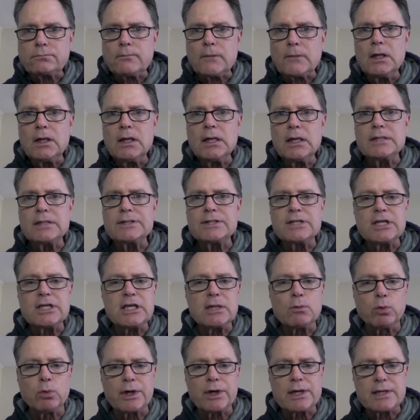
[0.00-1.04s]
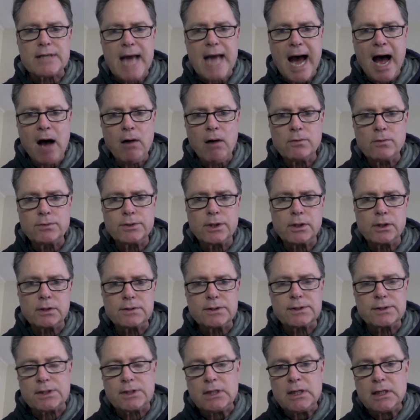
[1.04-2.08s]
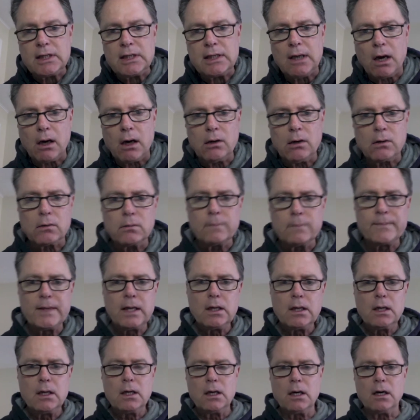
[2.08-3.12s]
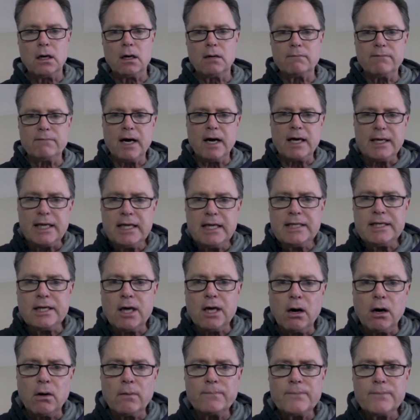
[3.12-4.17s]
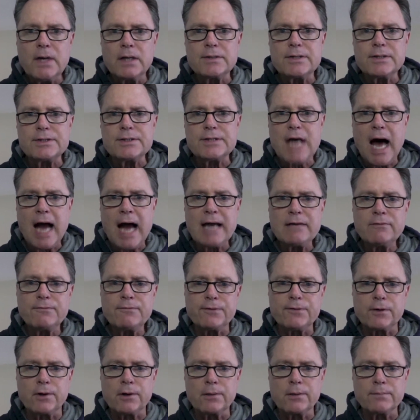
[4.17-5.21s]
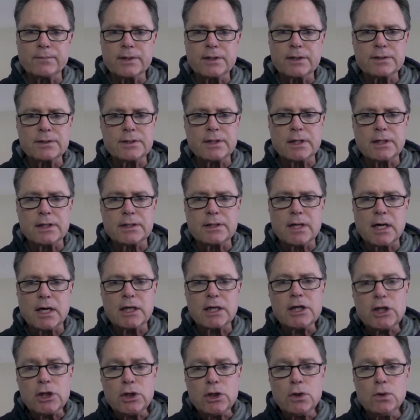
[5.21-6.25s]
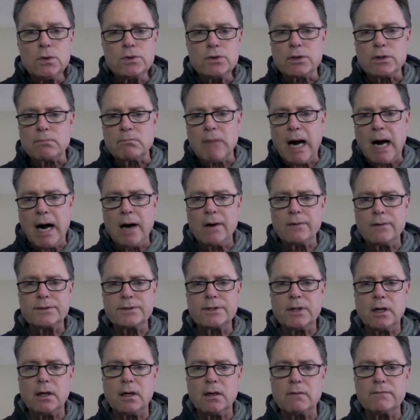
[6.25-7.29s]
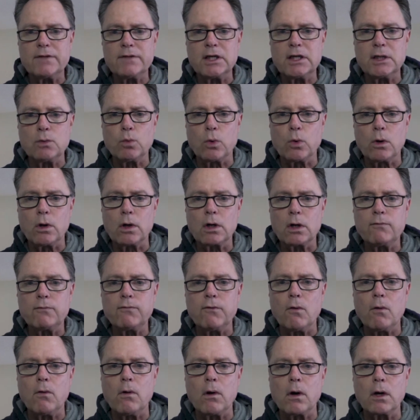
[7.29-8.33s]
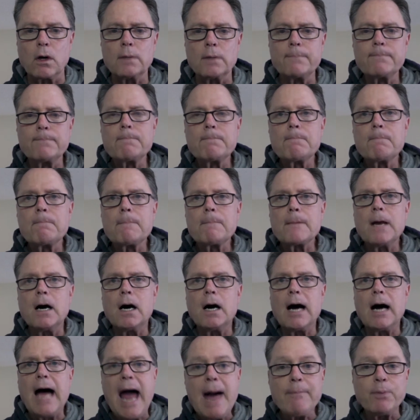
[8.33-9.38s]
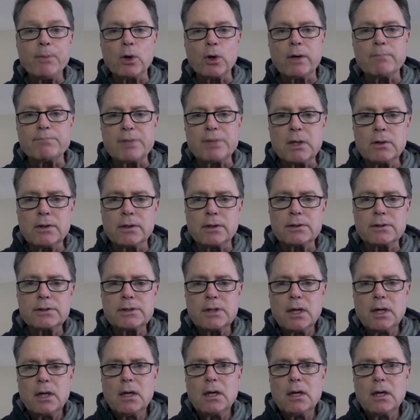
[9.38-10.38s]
is the renowned CEO of EDO, a design firm that did a huge amount of the work for Apple computers.